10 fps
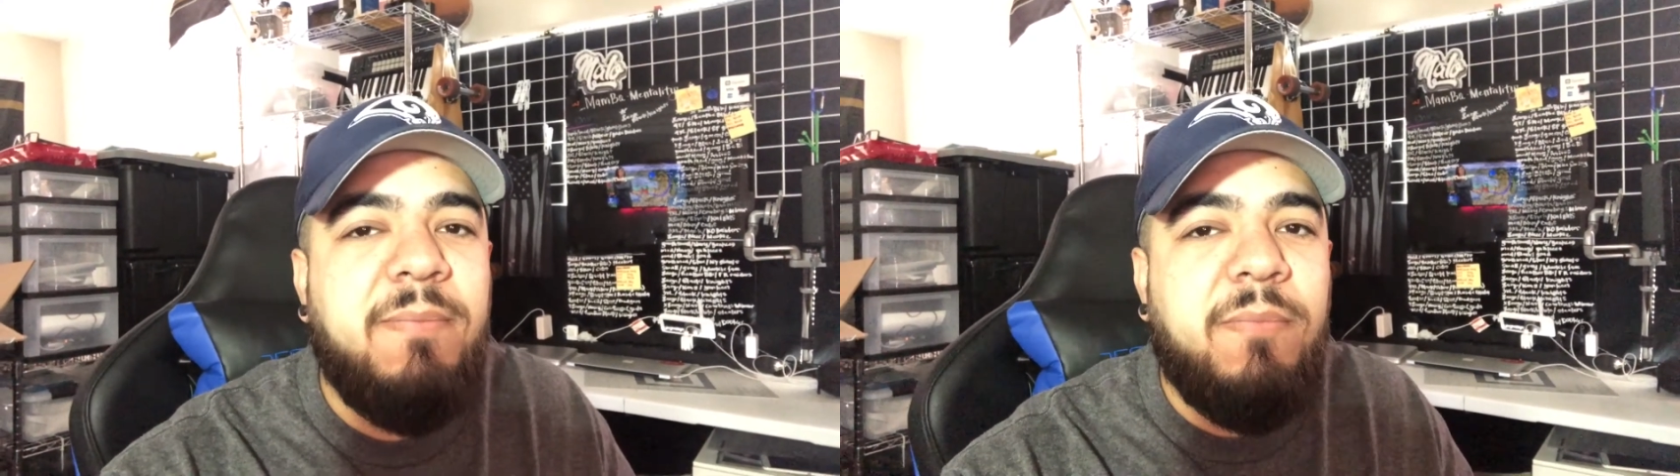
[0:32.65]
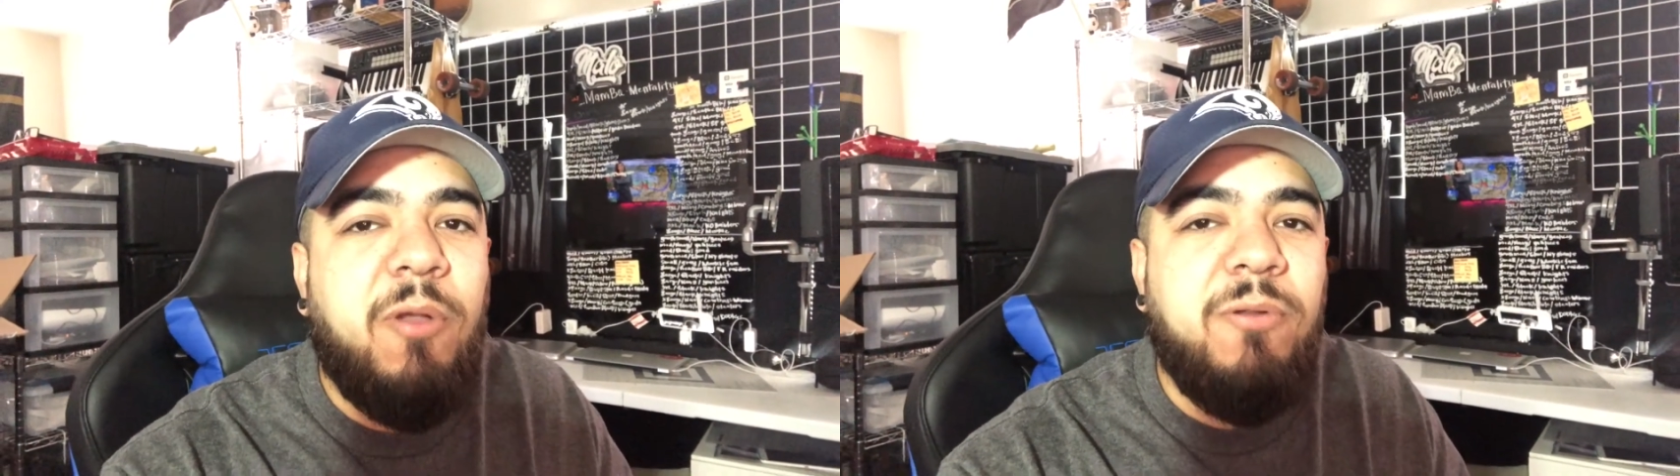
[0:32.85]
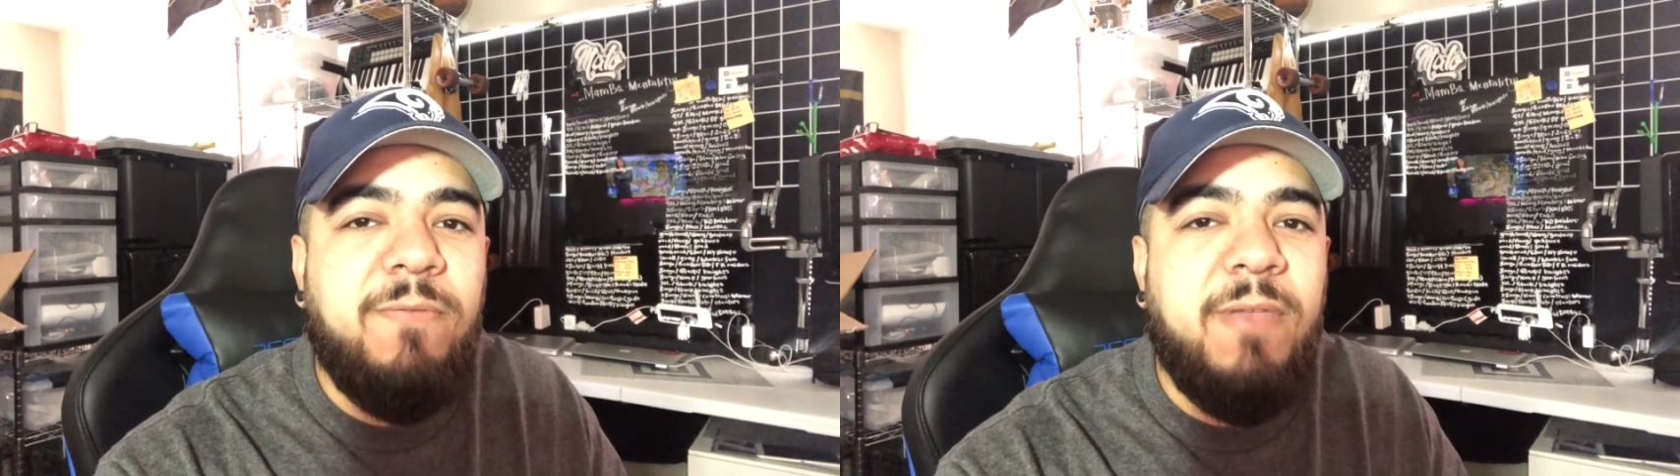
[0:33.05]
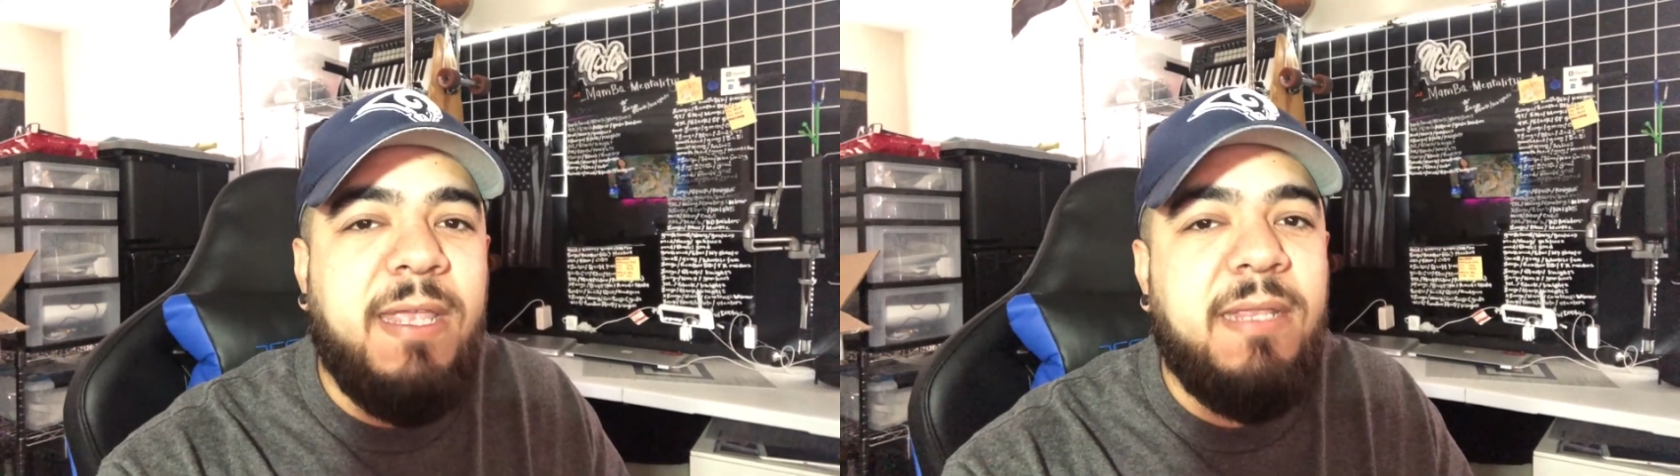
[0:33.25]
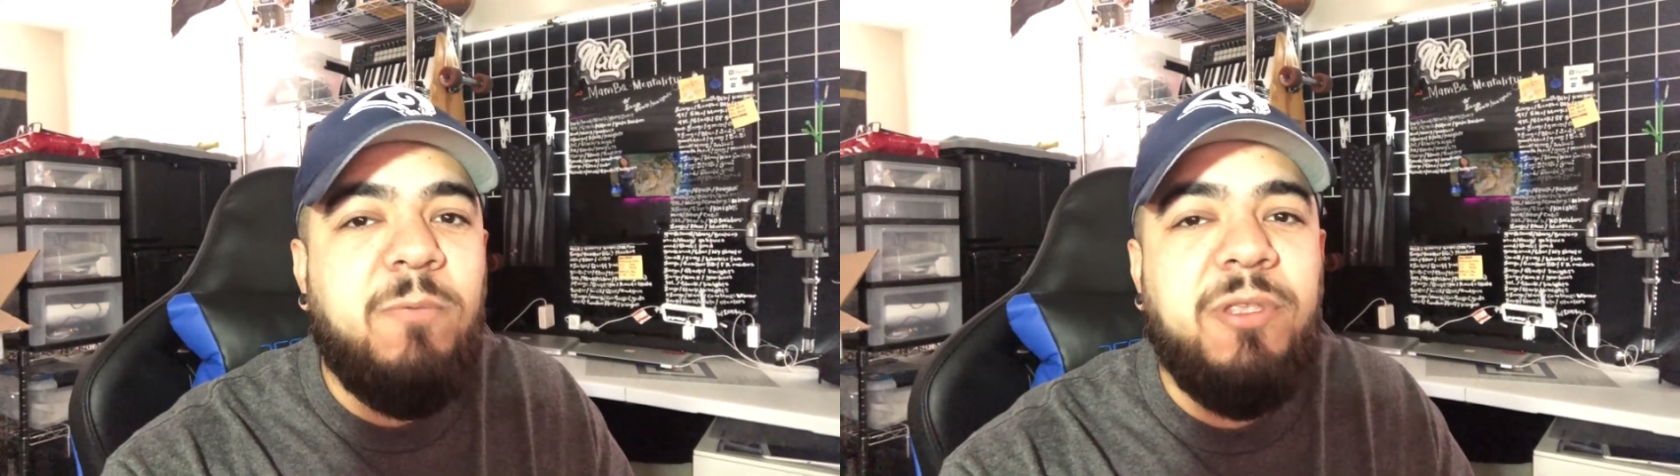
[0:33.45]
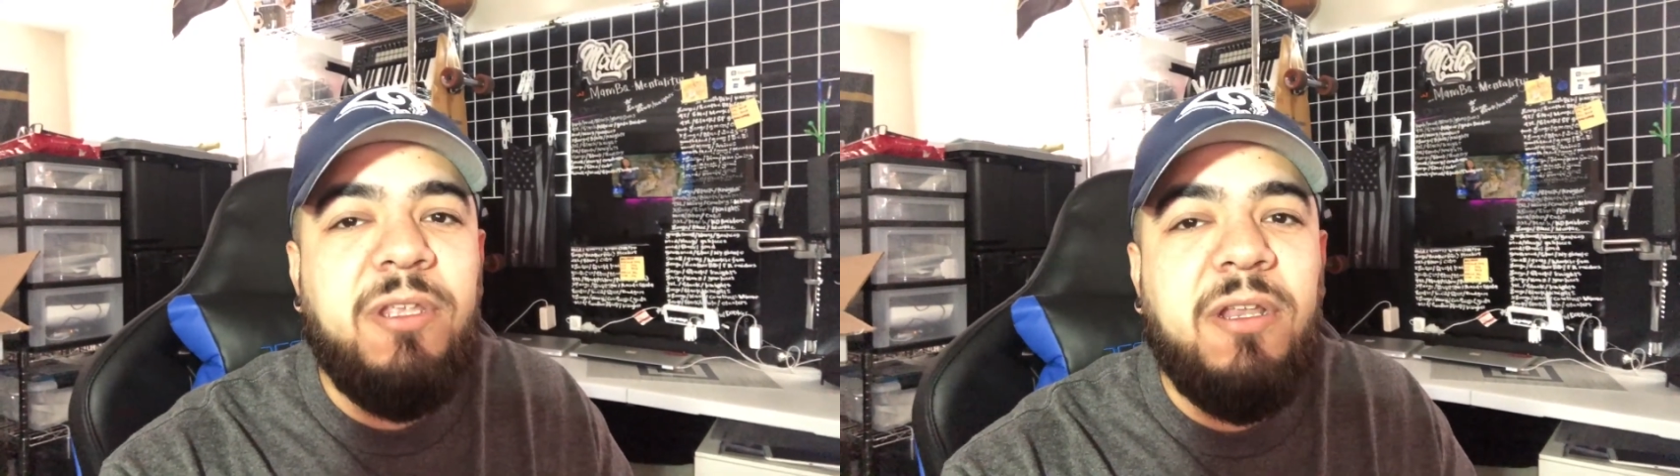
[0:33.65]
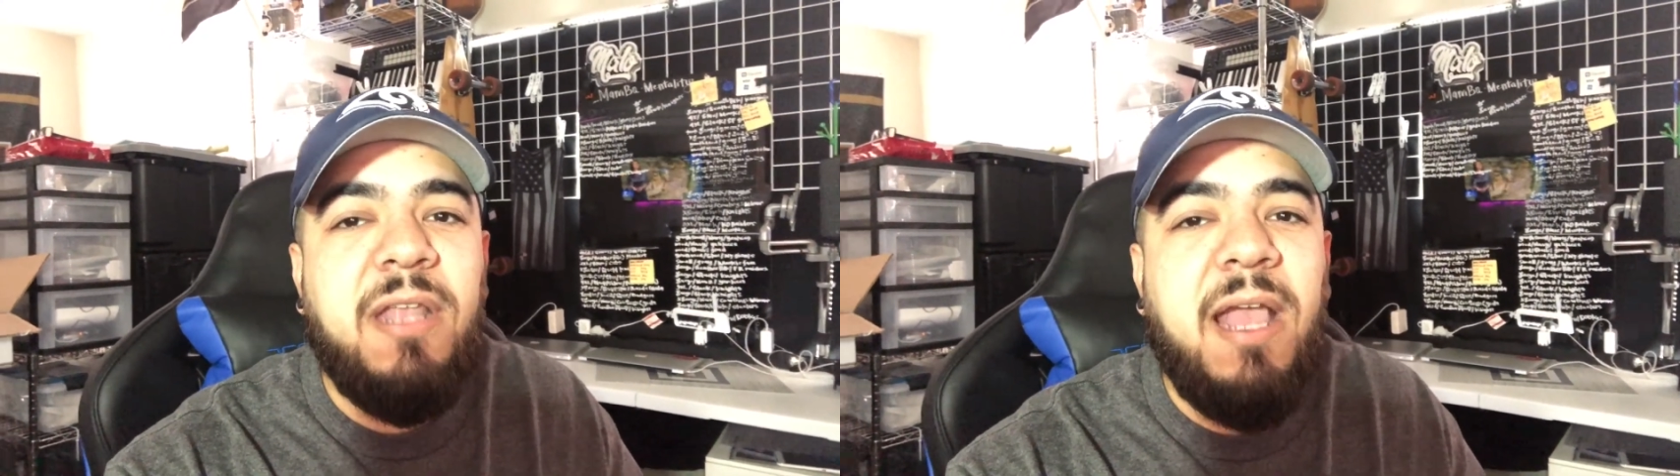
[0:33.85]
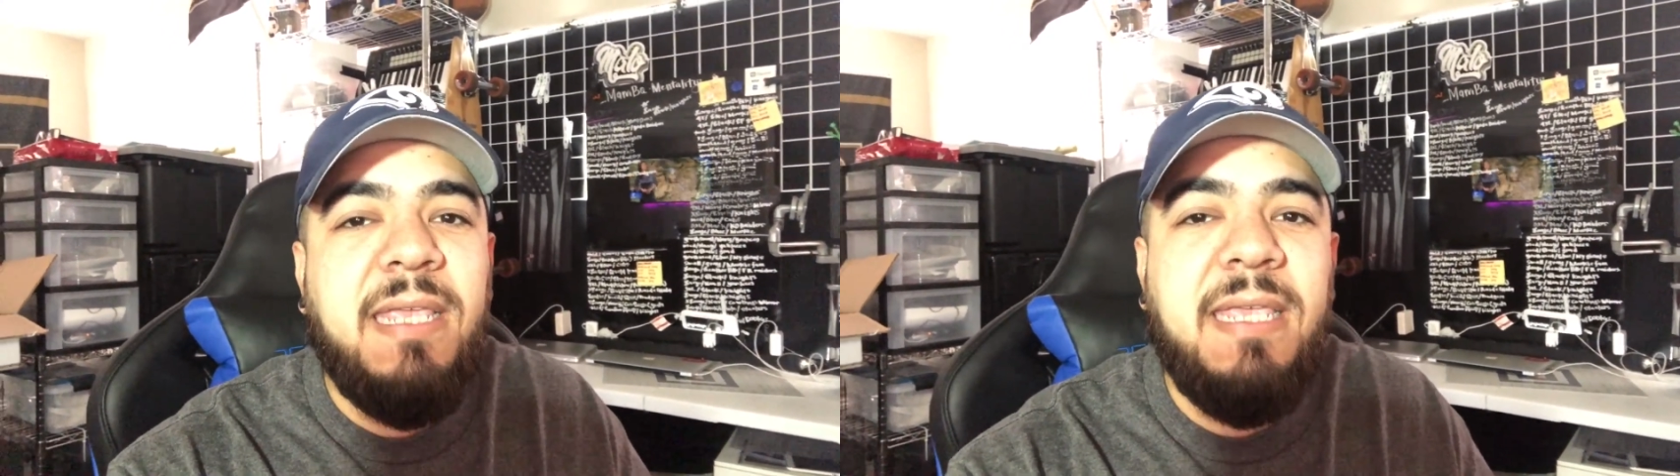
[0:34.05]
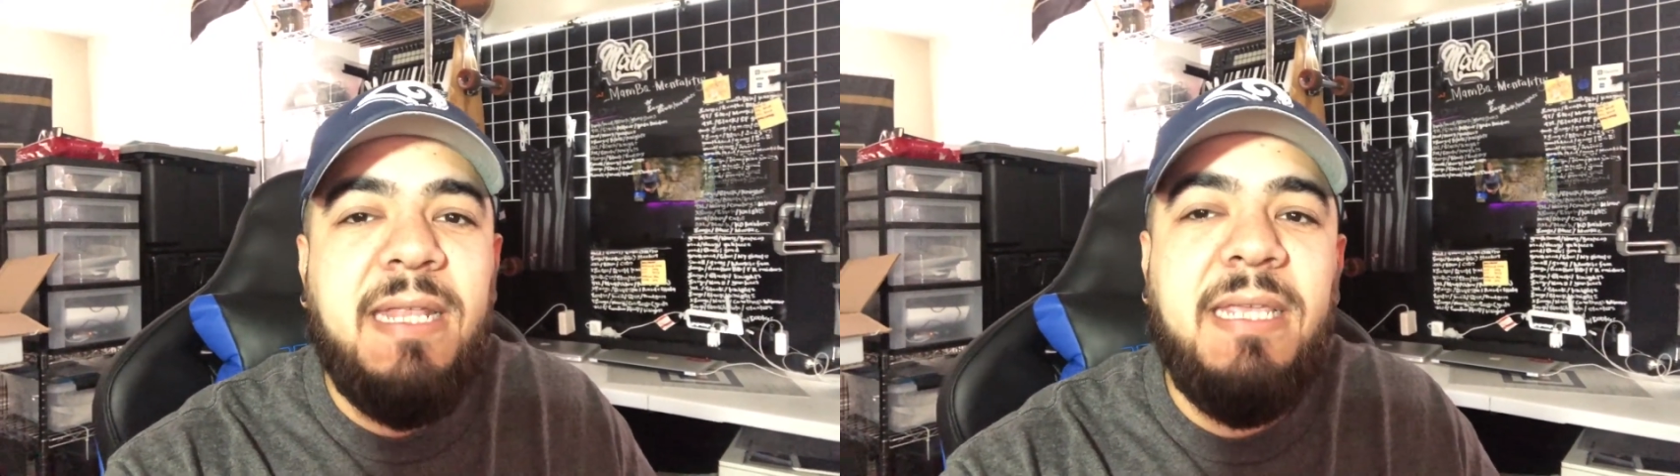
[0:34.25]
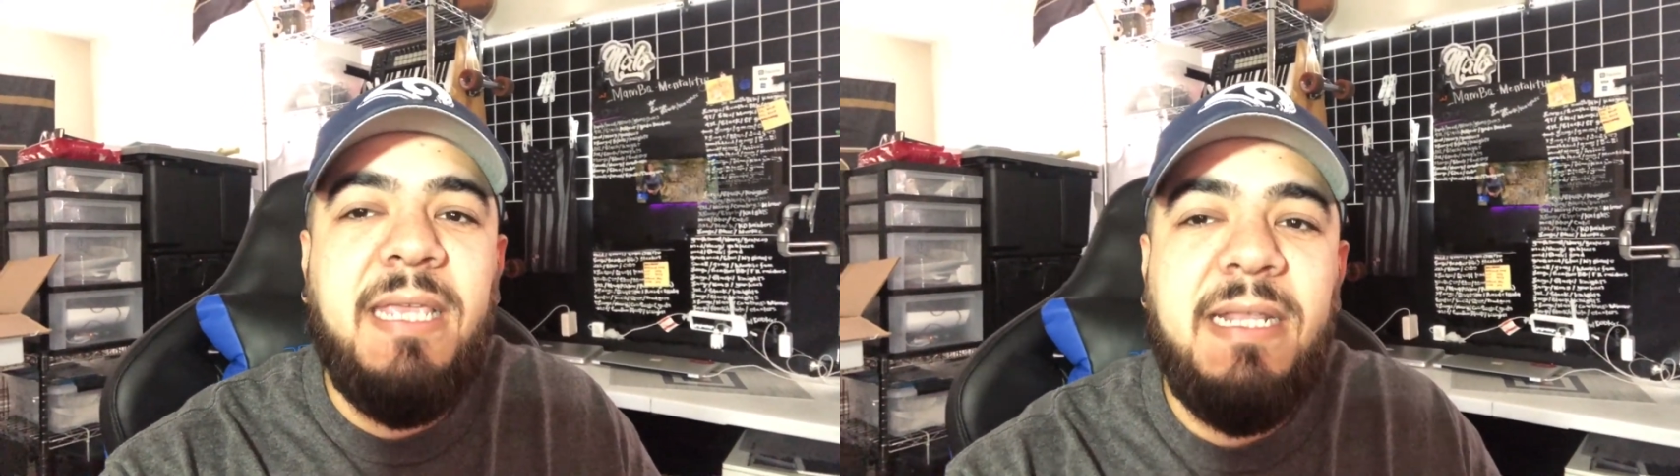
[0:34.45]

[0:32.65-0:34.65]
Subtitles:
motivated when you're not getting any